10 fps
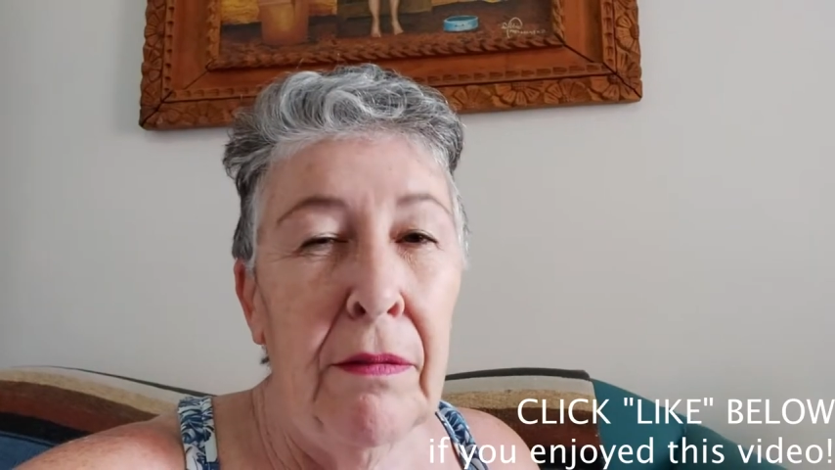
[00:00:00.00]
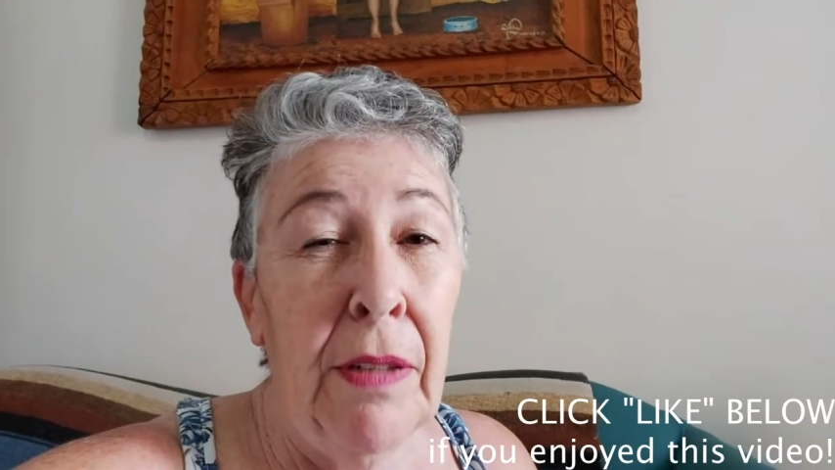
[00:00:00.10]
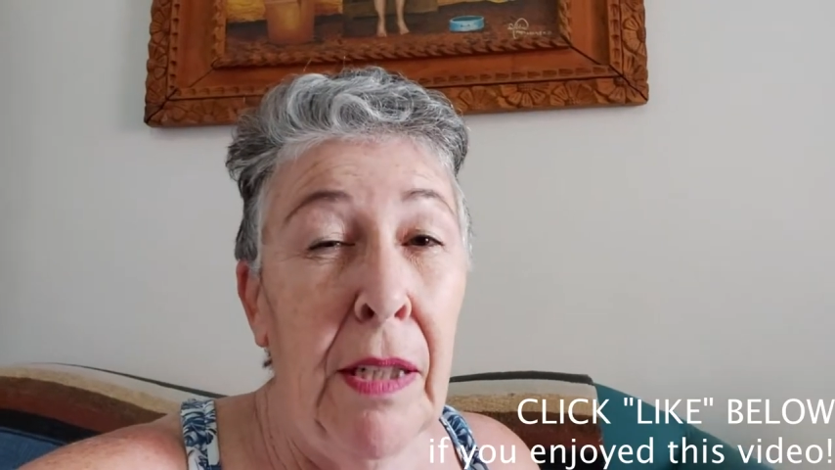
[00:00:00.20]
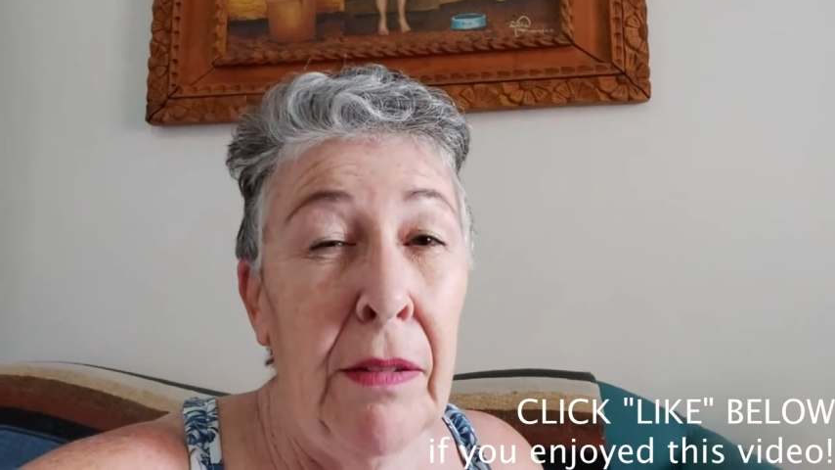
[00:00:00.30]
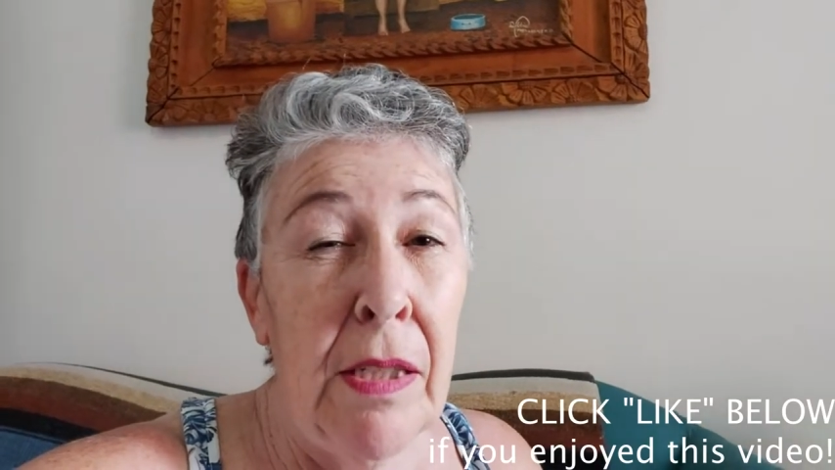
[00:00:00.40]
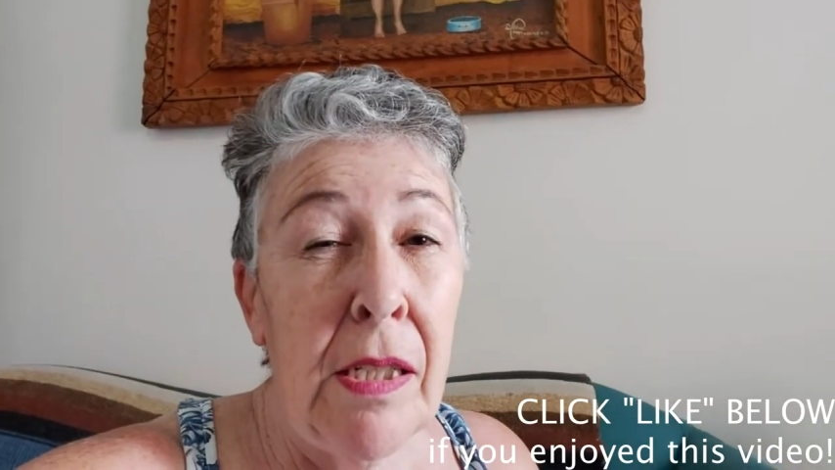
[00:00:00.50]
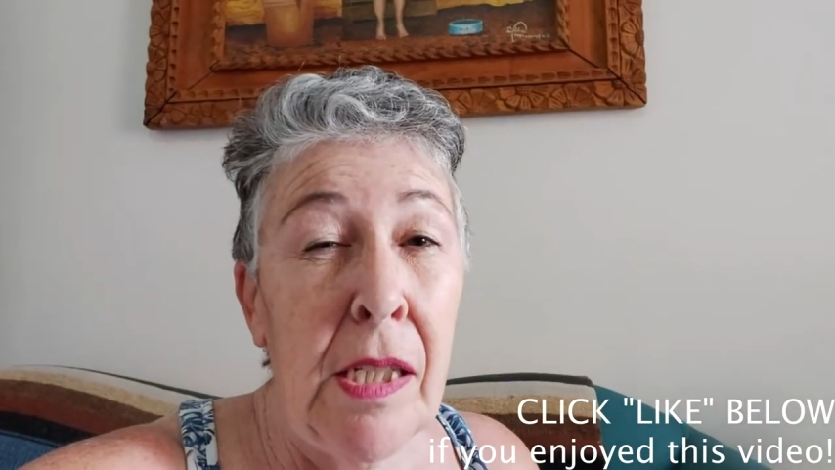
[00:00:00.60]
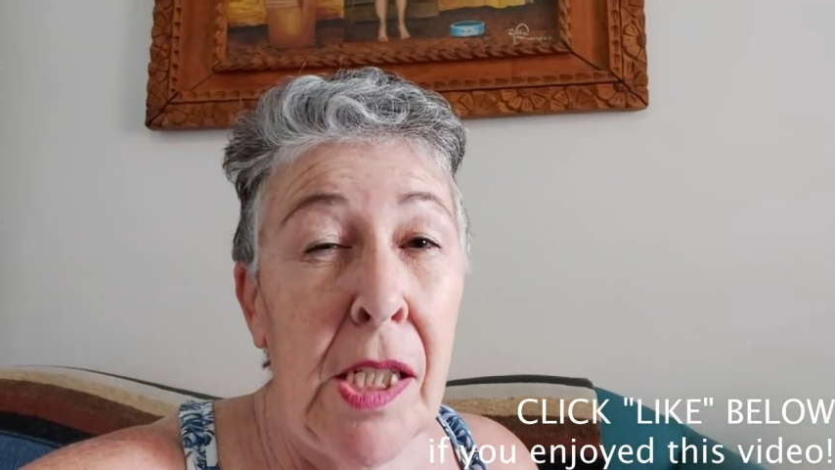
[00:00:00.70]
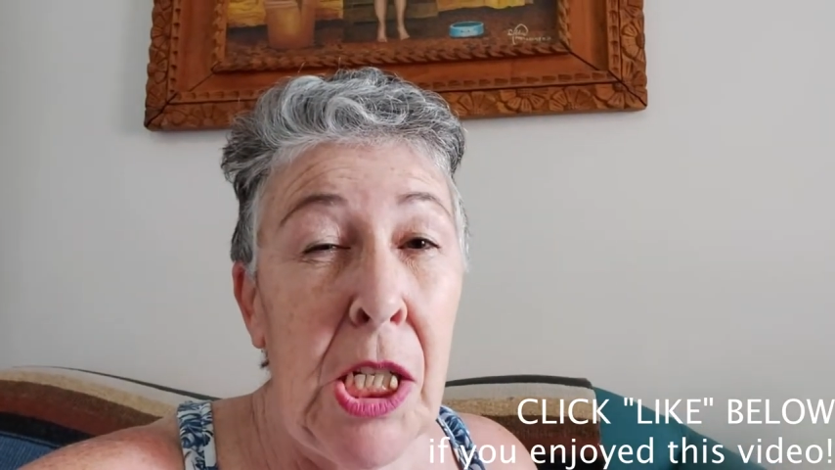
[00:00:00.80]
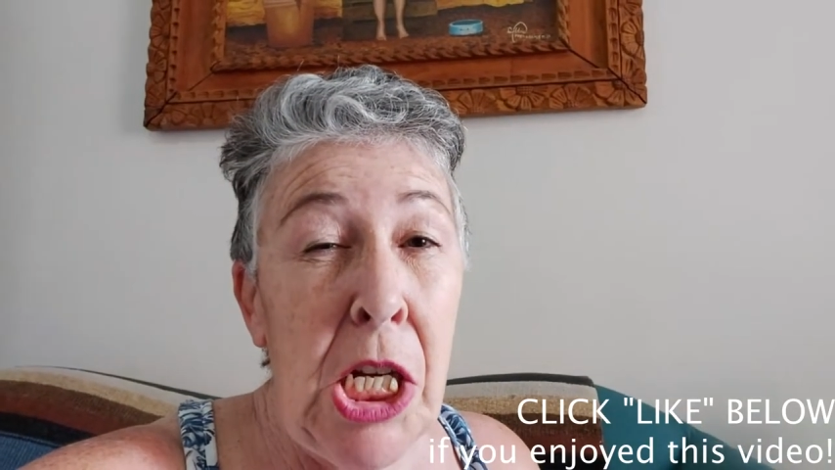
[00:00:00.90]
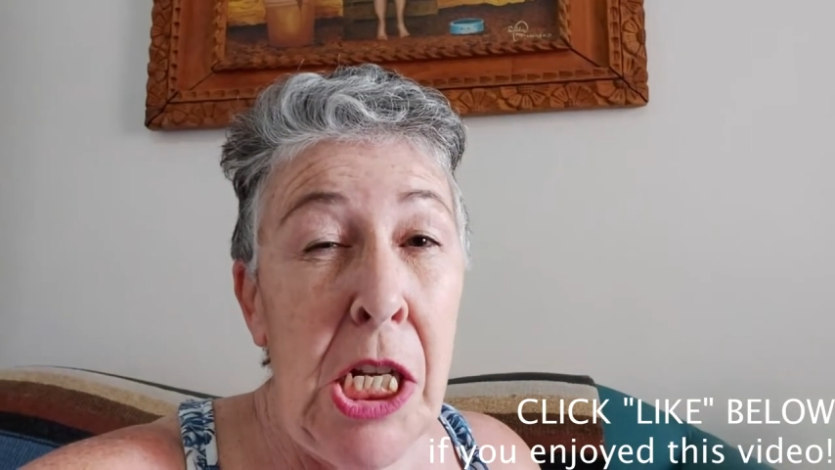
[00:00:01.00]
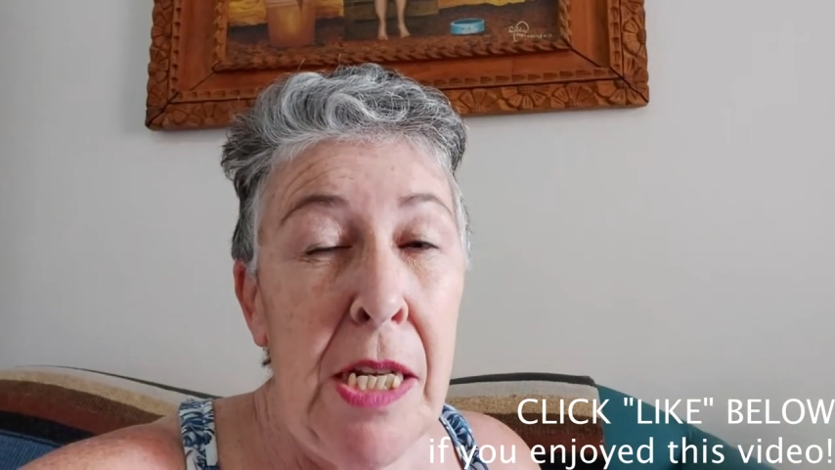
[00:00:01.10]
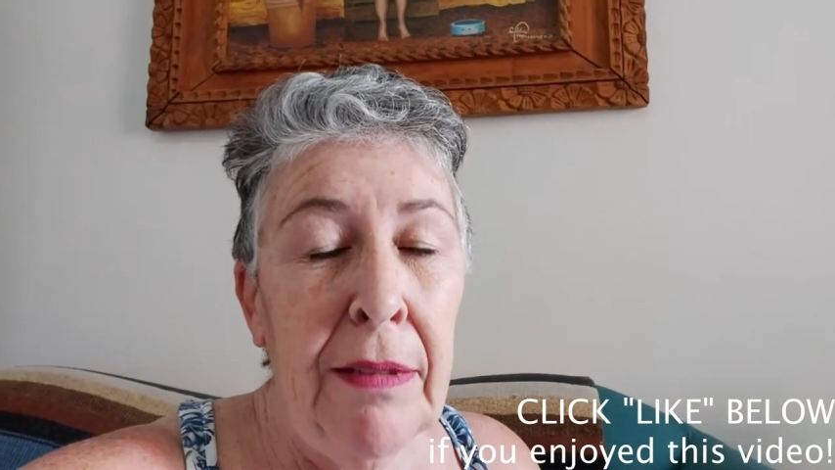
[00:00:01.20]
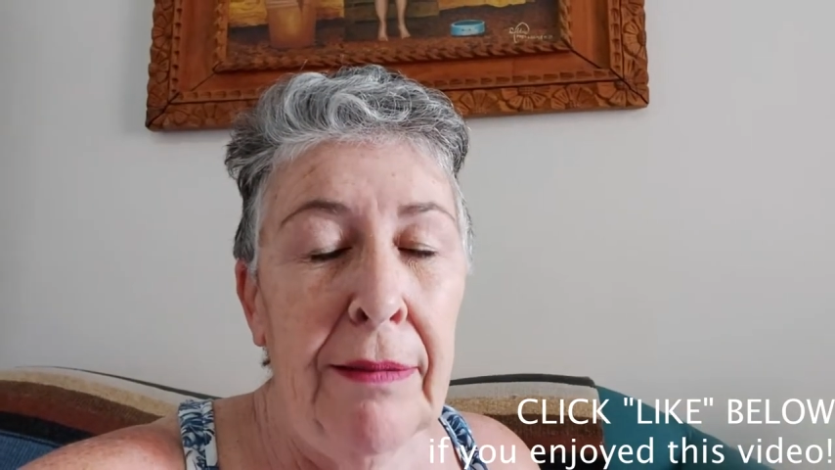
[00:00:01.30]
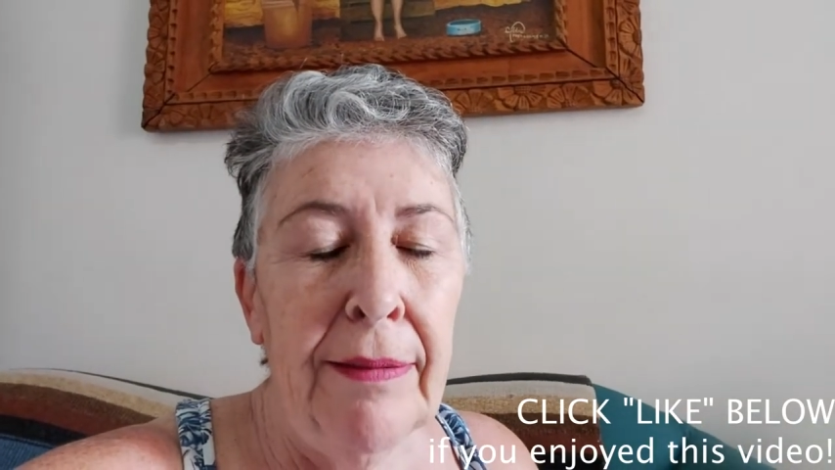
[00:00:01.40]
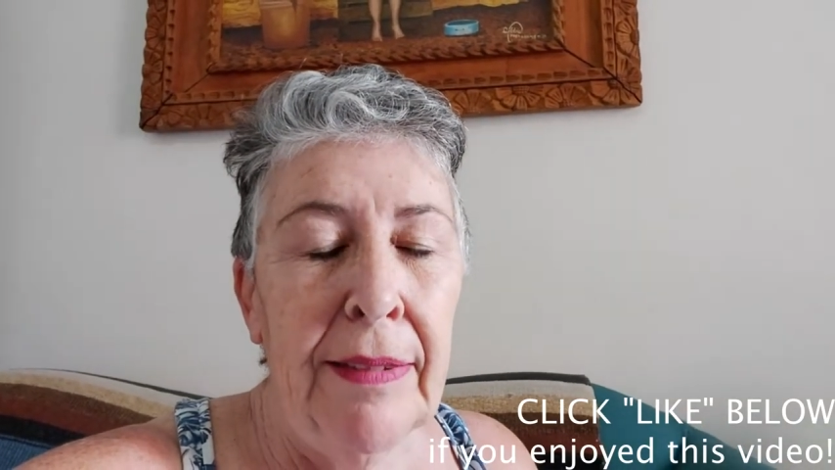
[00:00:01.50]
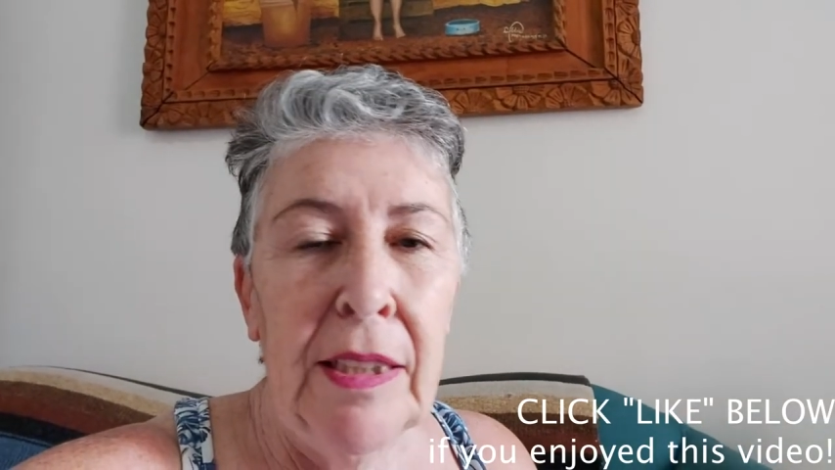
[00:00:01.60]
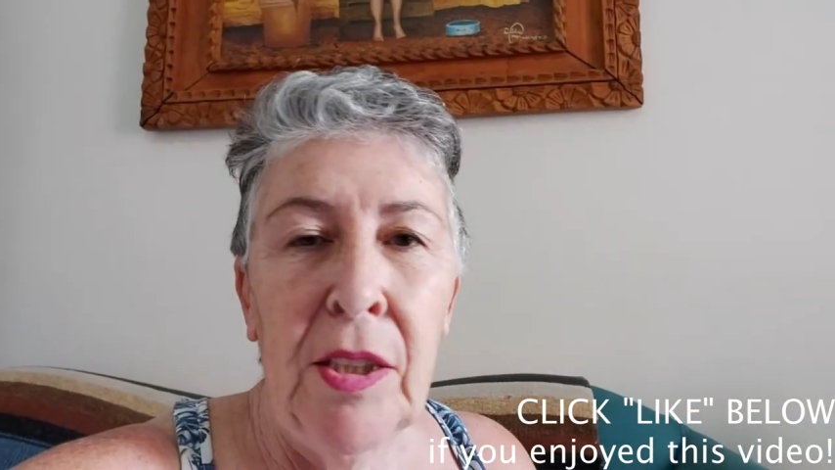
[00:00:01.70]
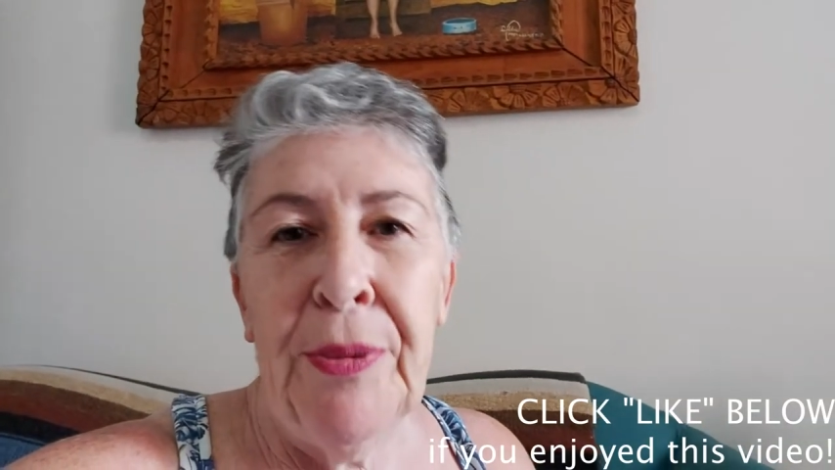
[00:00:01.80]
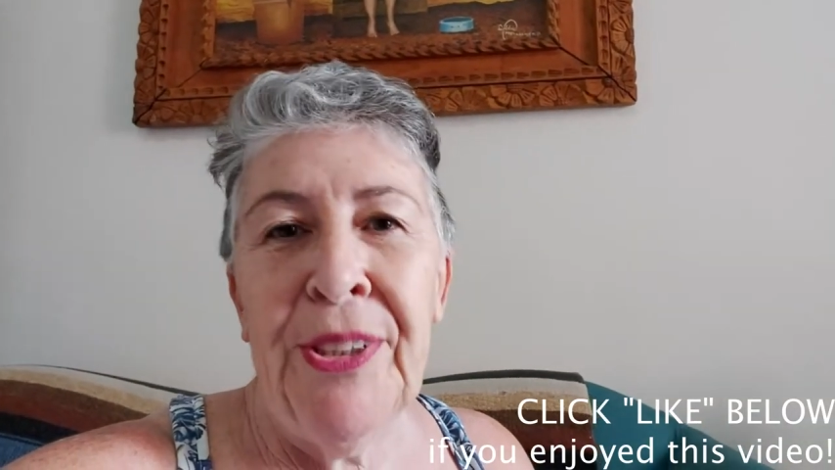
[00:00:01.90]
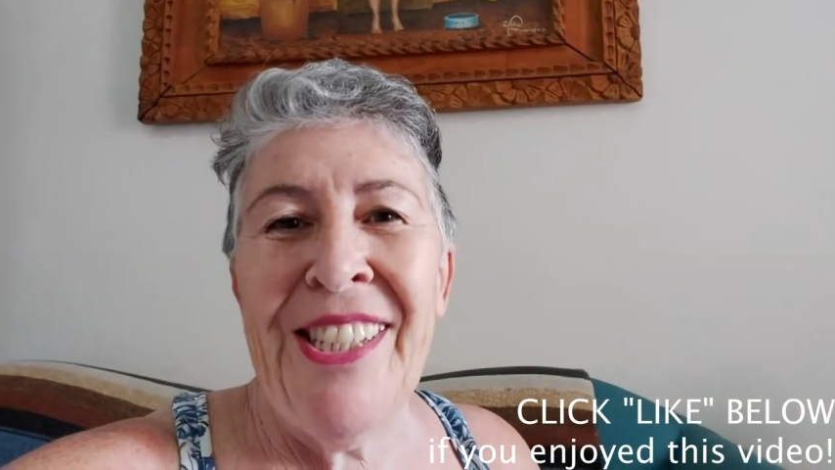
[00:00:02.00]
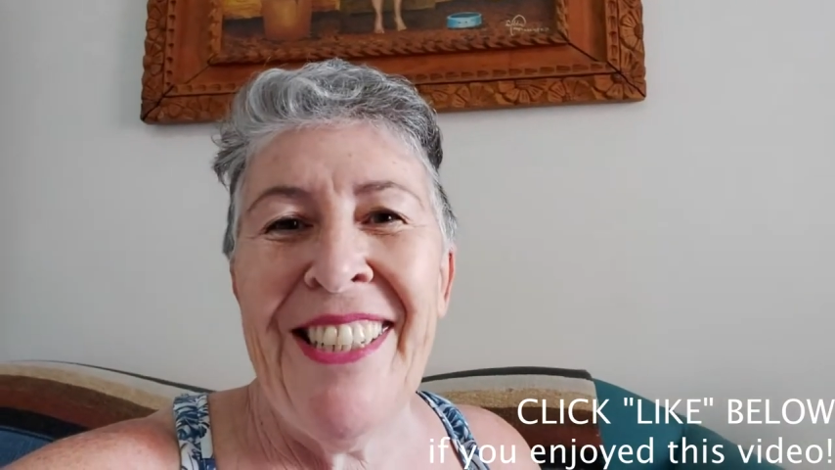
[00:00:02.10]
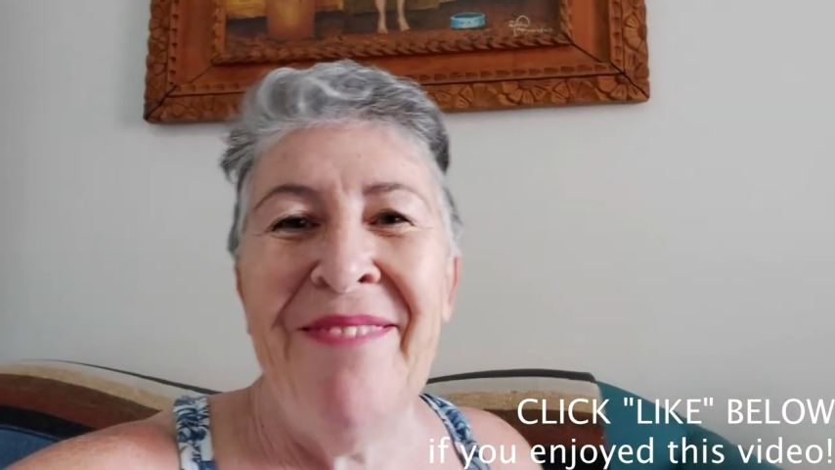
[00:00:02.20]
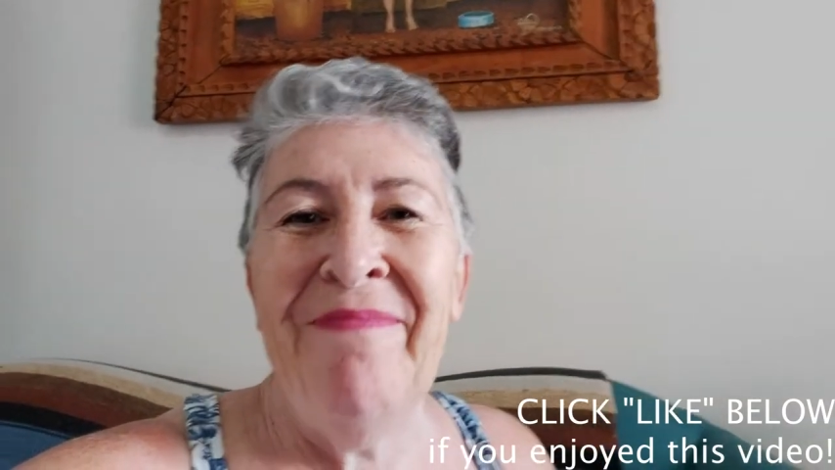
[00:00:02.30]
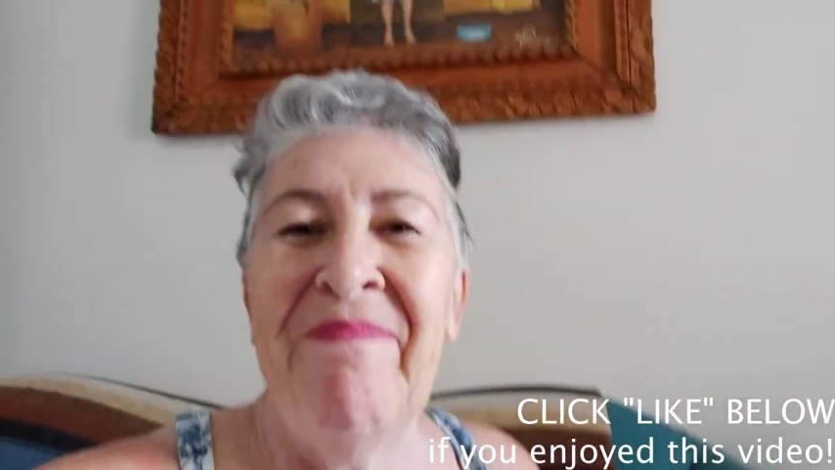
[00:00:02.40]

virus is done. We'll see.